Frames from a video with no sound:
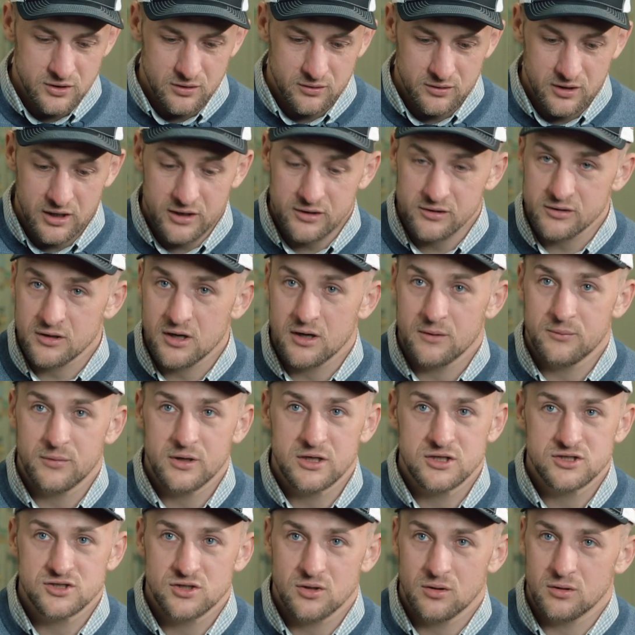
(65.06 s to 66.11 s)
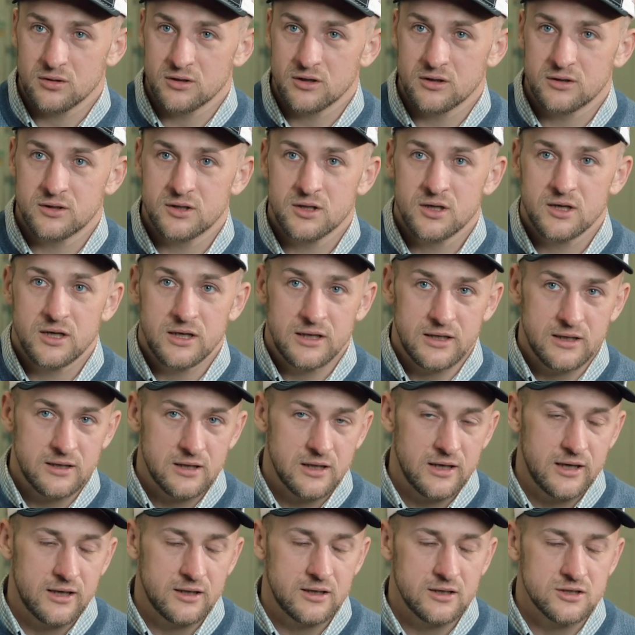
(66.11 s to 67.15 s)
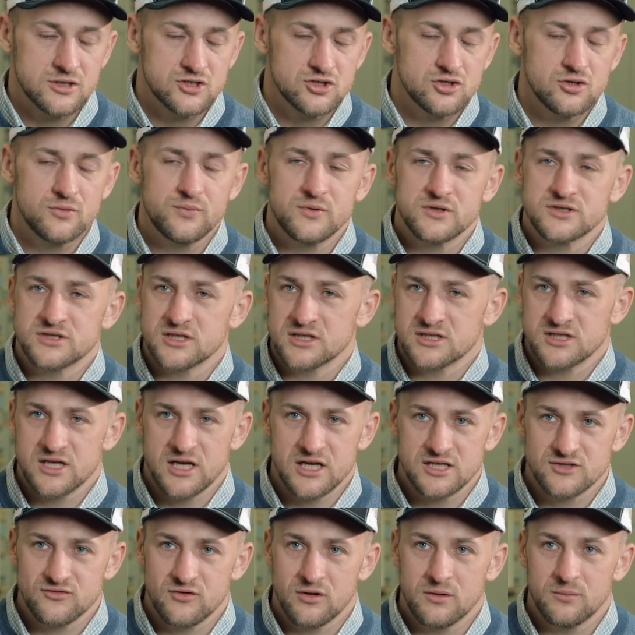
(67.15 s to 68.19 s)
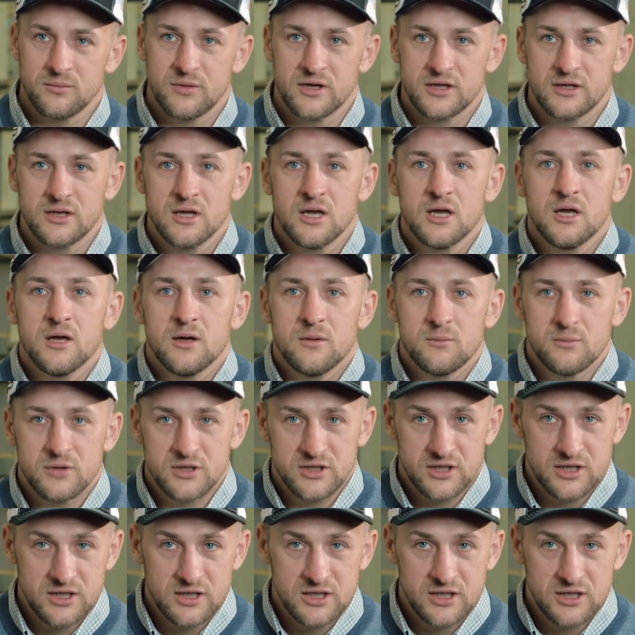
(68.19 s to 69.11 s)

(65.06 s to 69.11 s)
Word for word: you know, our company, sold mm -hmm. it in Atlanta, super successful. Good but guy. but